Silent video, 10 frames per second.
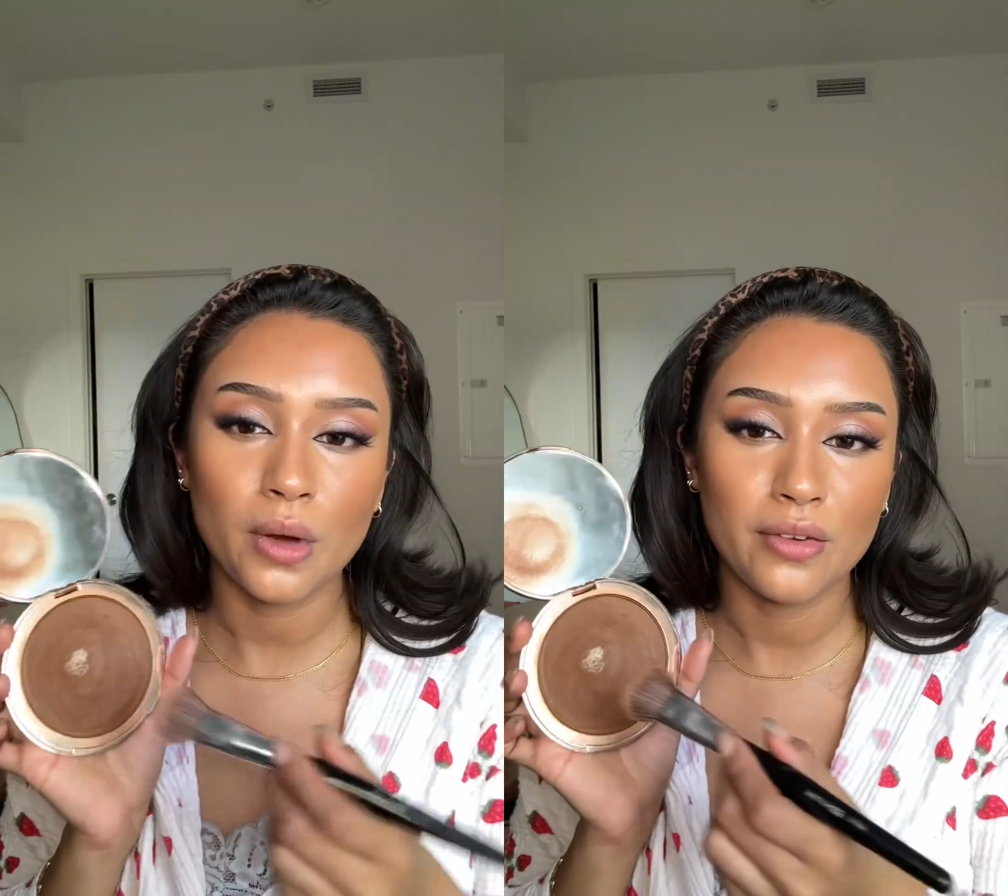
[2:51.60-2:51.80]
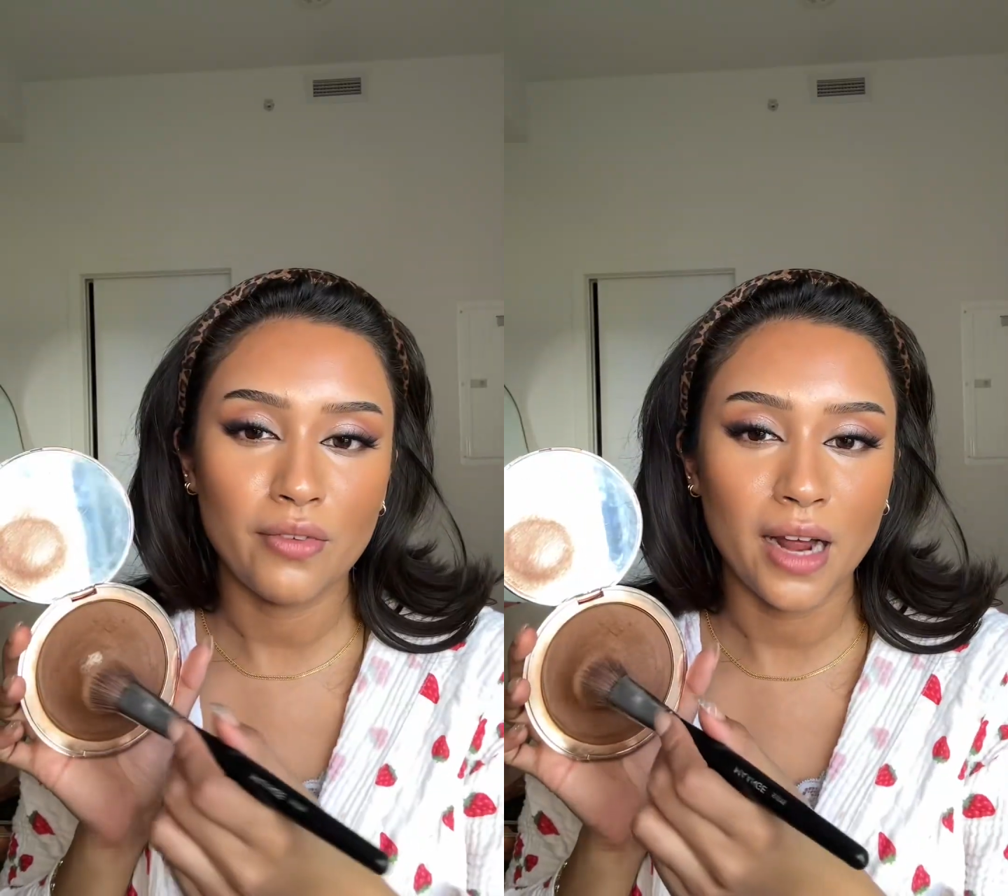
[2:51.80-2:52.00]

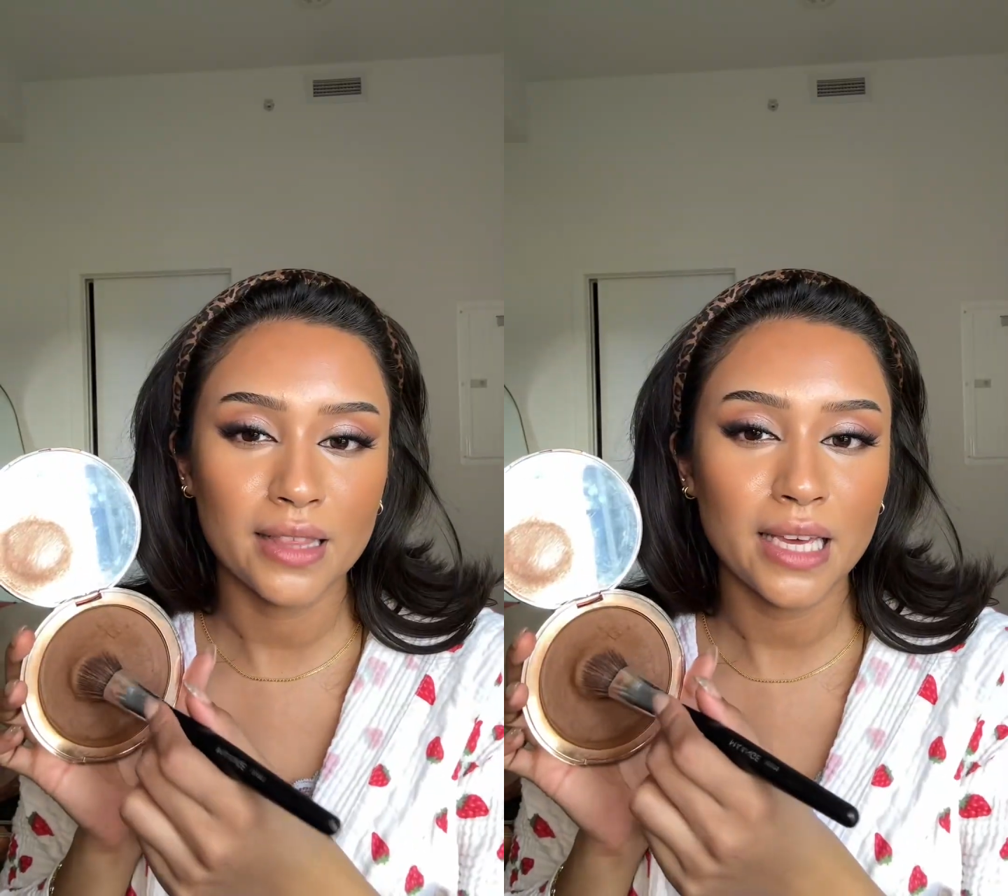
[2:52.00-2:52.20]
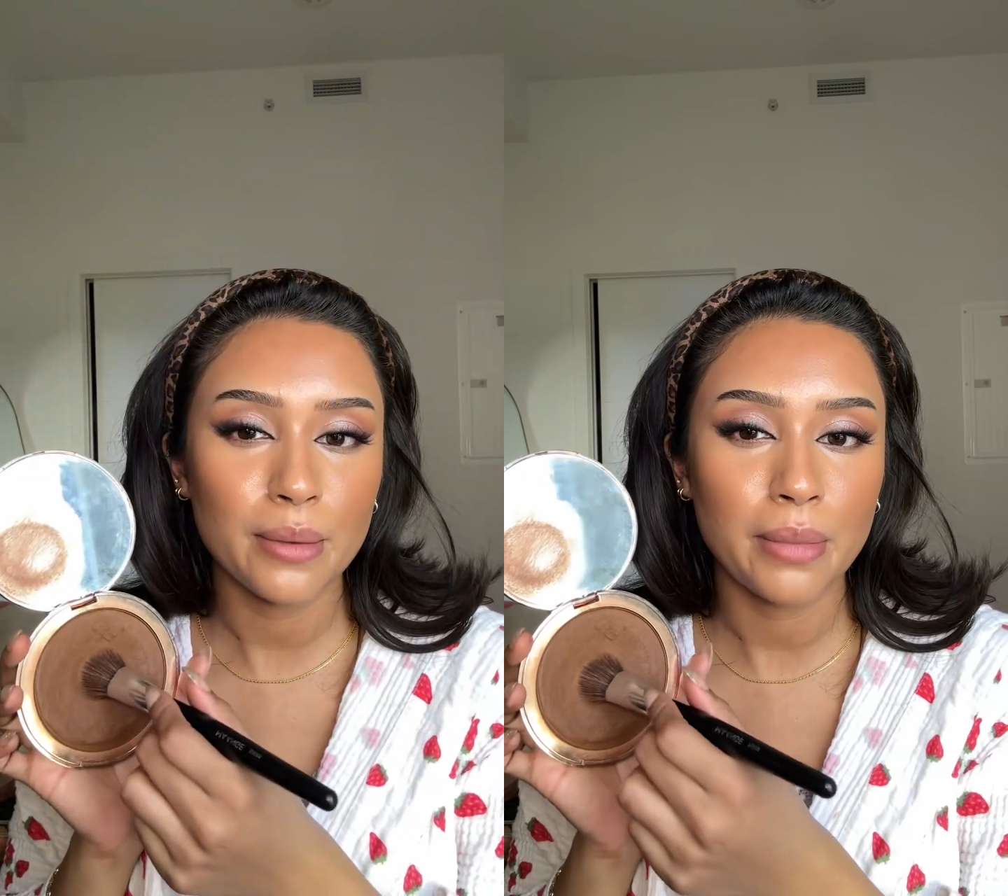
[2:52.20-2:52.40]
finally
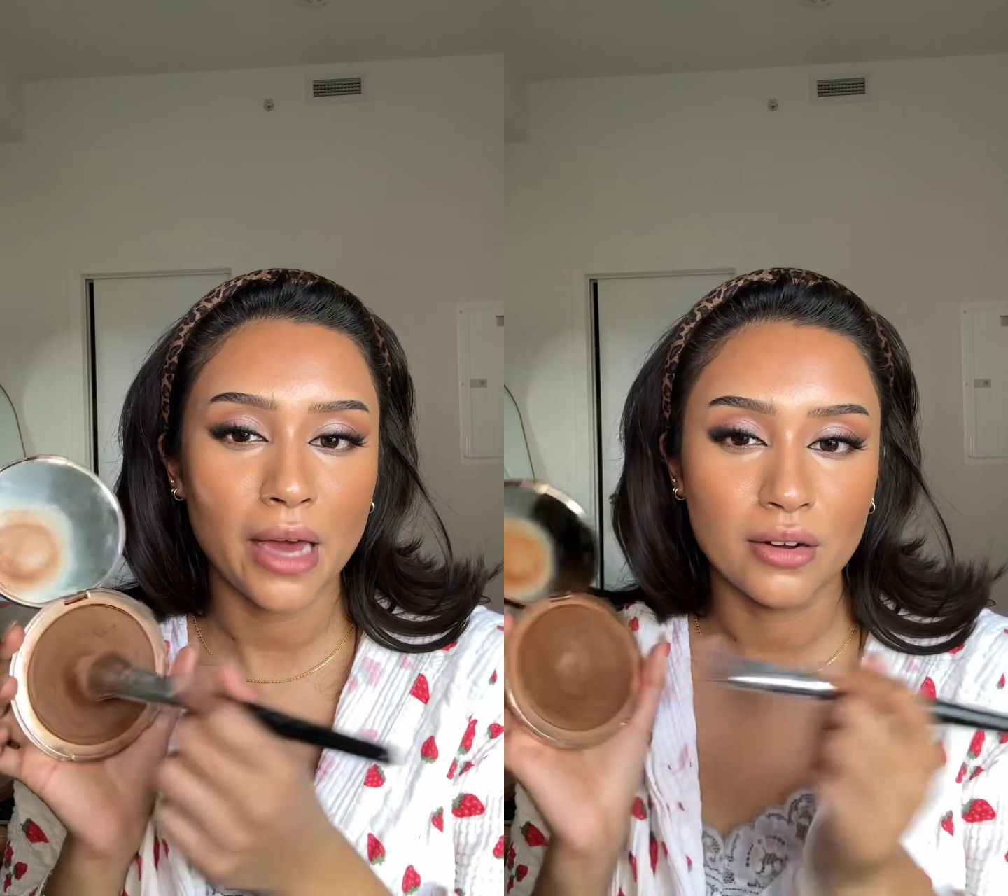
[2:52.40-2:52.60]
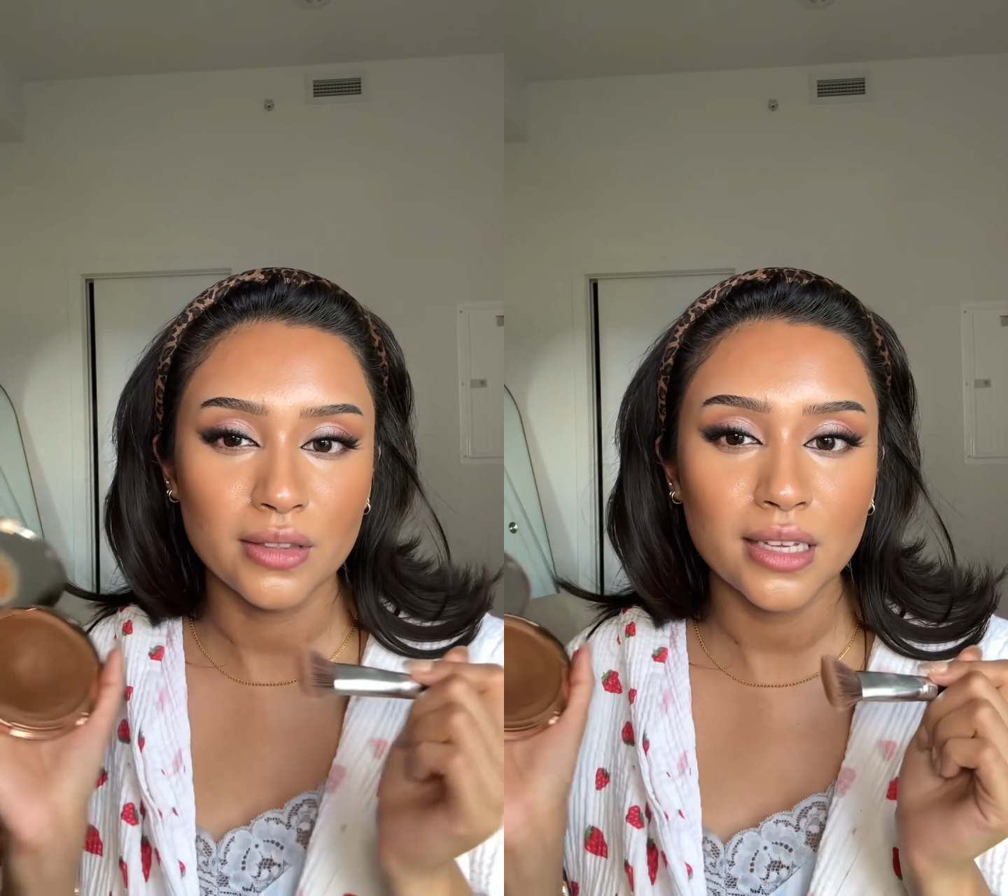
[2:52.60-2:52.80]
hit pan
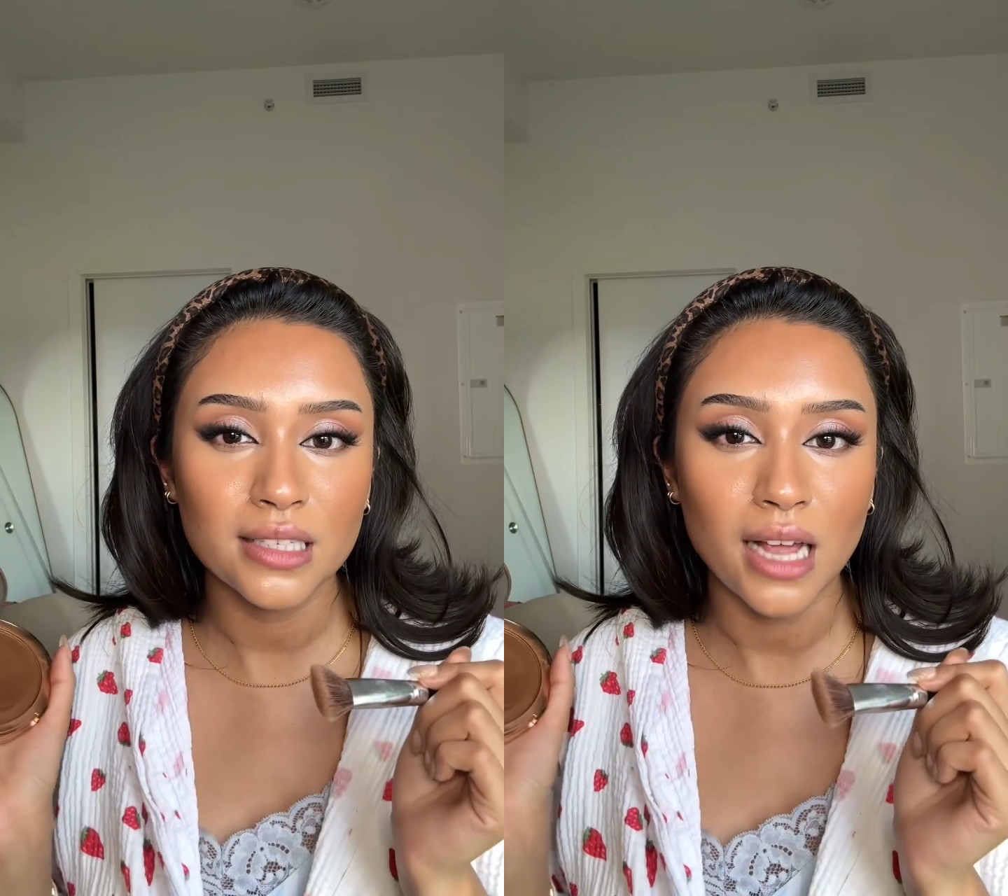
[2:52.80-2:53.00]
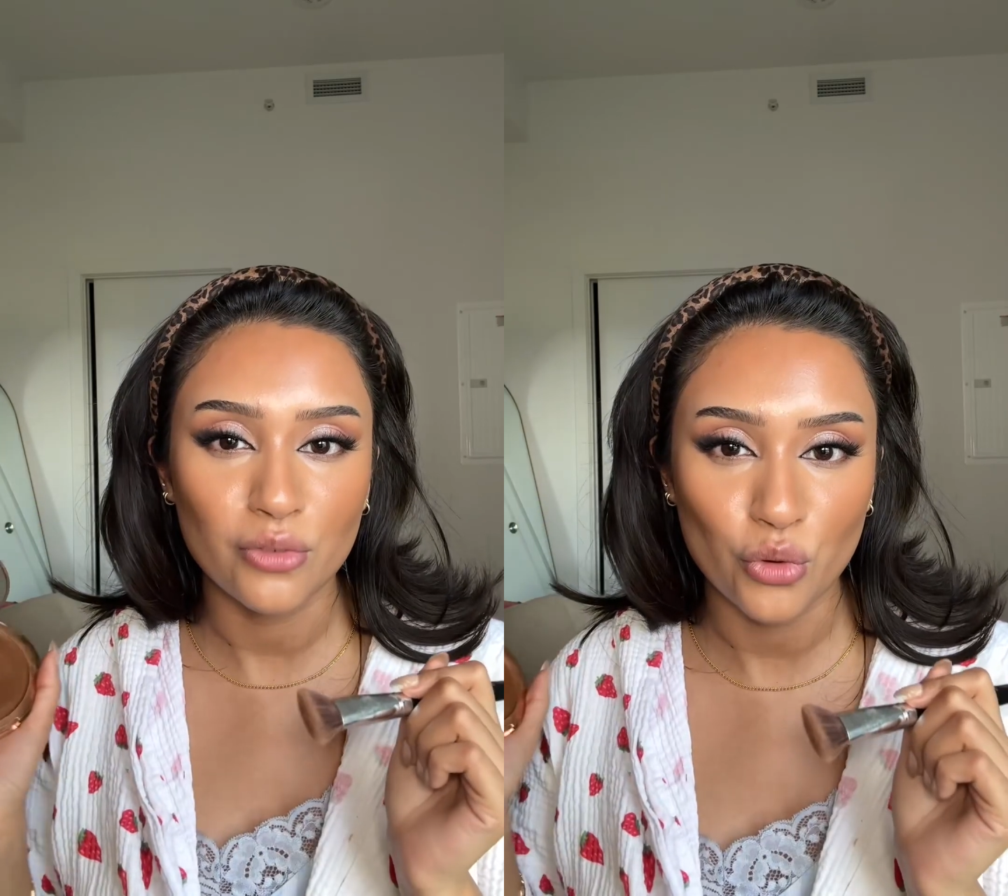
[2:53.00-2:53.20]
on this
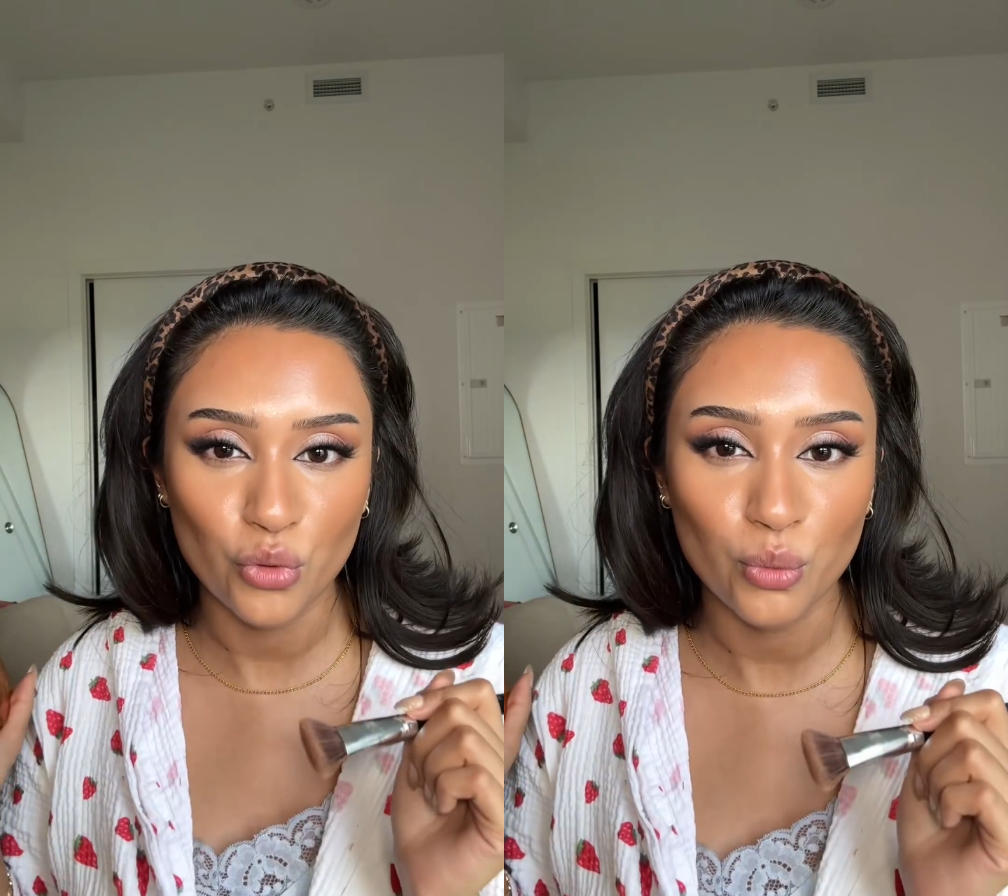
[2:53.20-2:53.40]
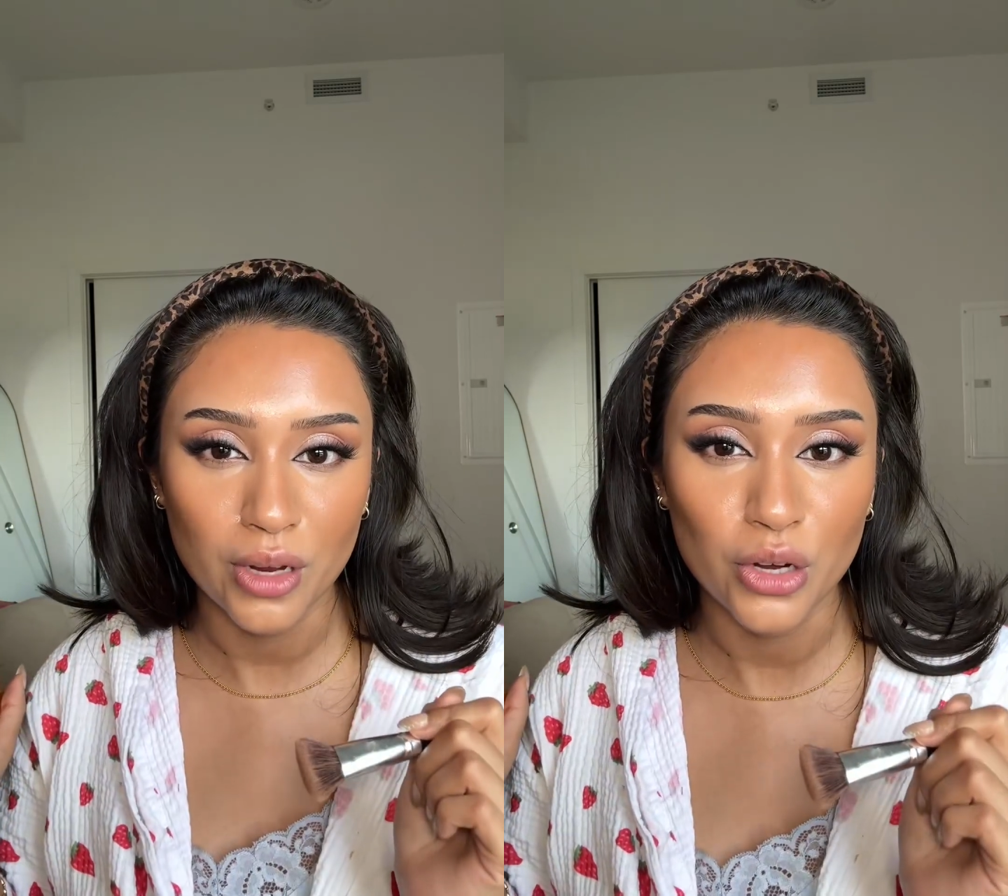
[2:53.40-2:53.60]
after
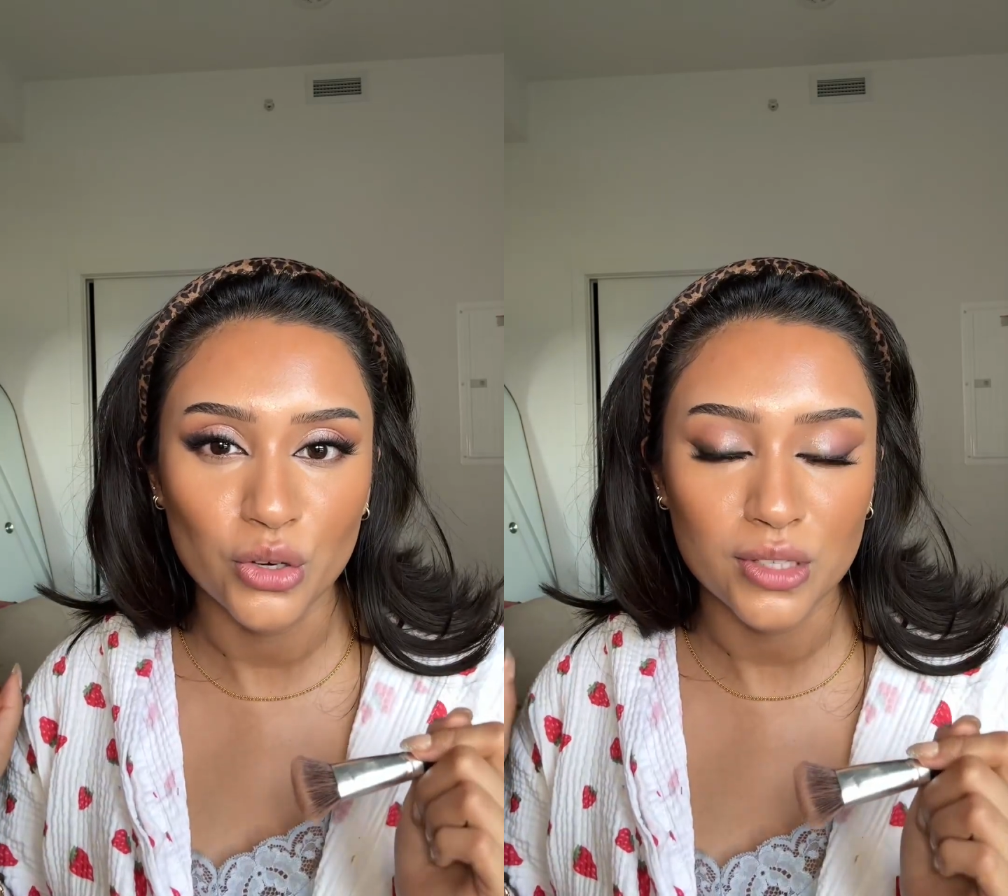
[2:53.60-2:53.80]
3 years.